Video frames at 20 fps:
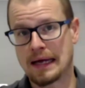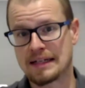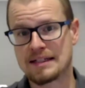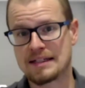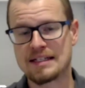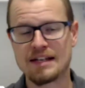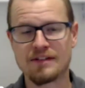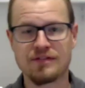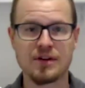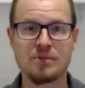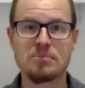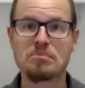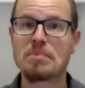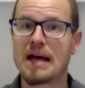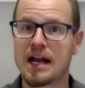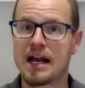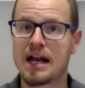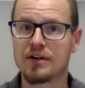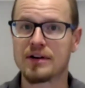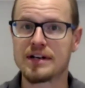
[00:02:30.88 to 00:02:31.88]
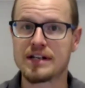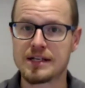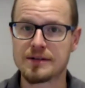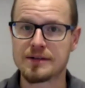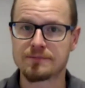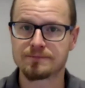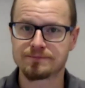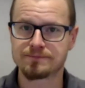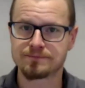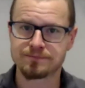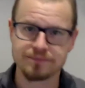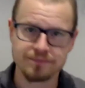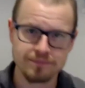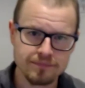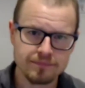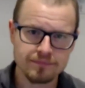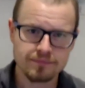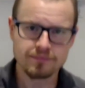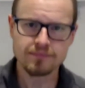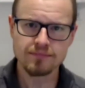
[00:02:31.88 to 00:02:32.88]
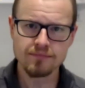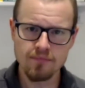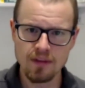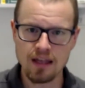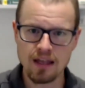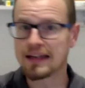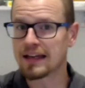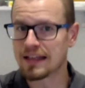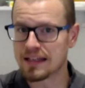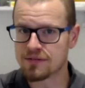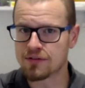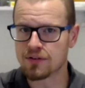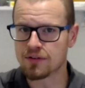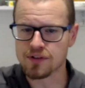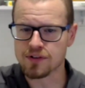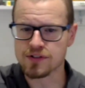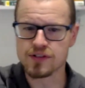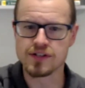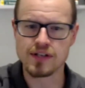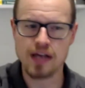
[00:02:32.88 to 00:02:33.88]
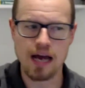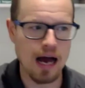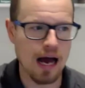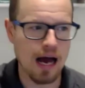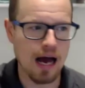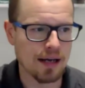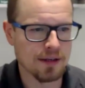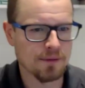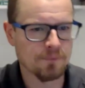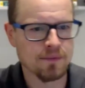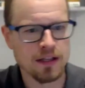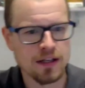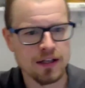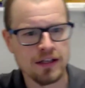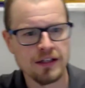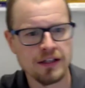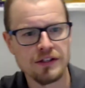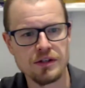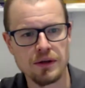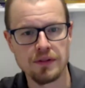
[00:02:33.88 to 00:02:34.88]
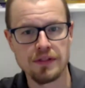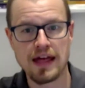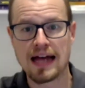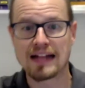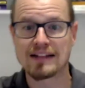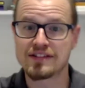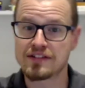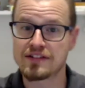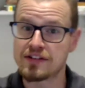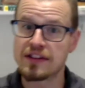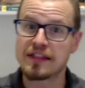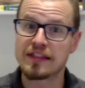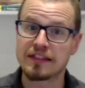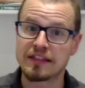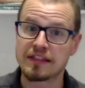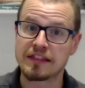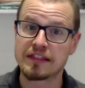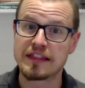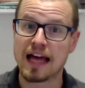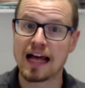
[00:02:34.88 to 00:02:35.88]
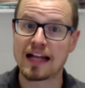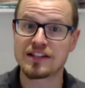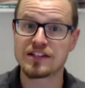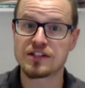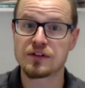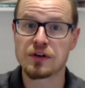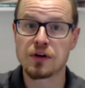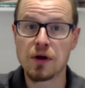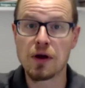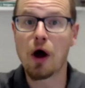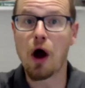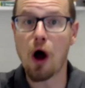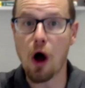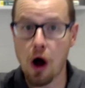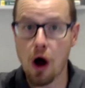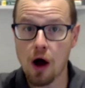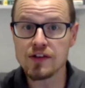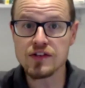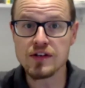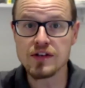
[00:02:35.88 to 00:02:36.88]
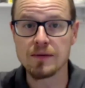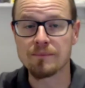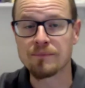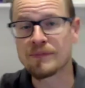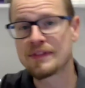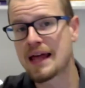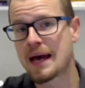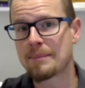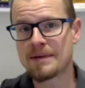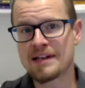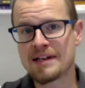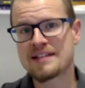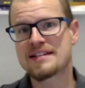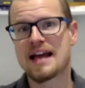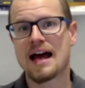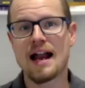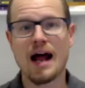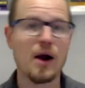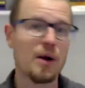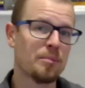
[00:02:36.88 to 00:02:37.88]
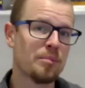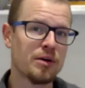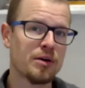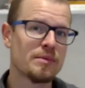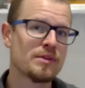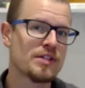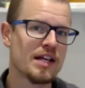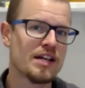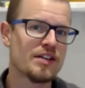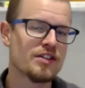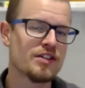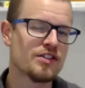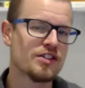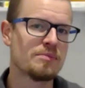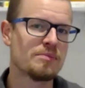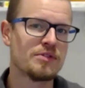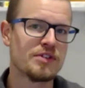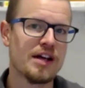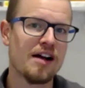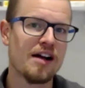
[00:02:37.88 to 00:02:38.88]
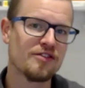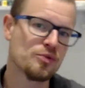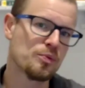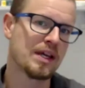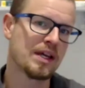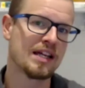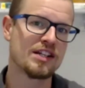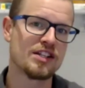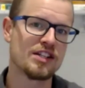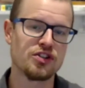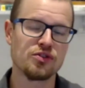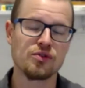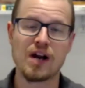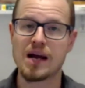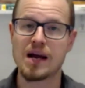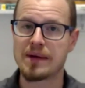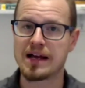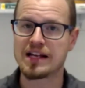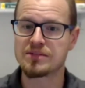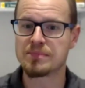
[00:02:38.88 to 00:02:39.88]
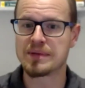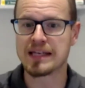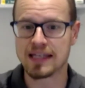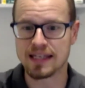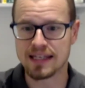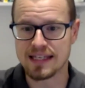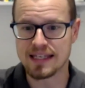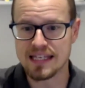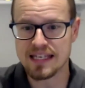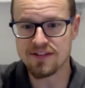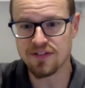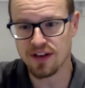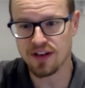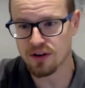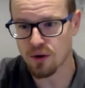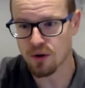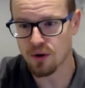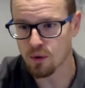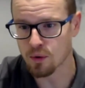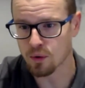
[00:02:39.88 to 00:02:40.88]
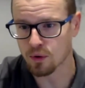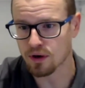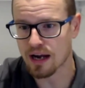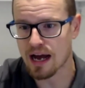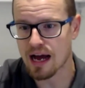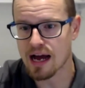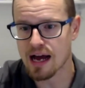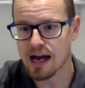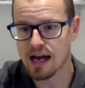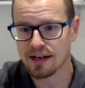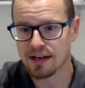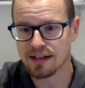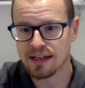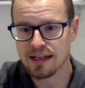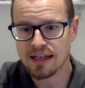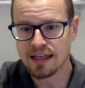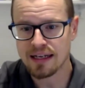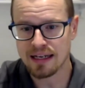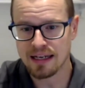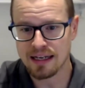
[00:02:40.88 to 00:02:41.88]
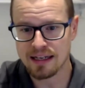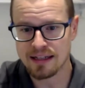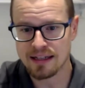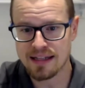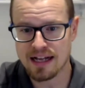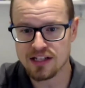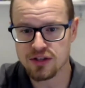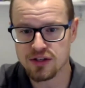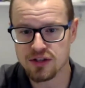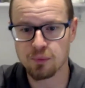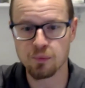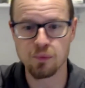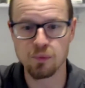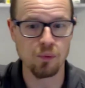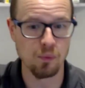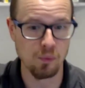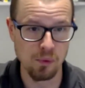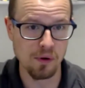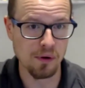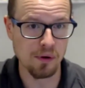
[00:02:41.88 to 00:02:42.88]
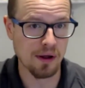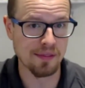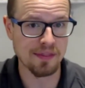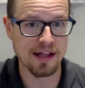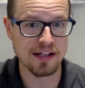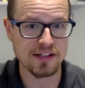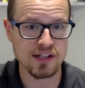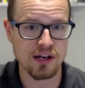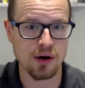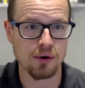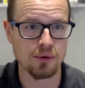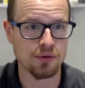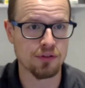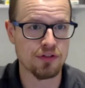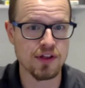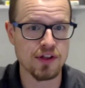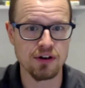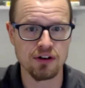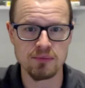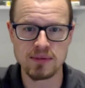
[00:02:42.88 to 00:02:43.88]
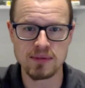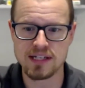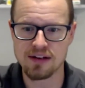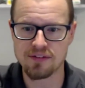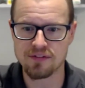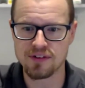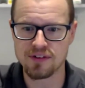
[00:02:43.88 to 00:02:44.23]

a different parity, even versus odd. So that's awesome. That means that our permutations themselves we can describe as being even or odd, and that's our theorem and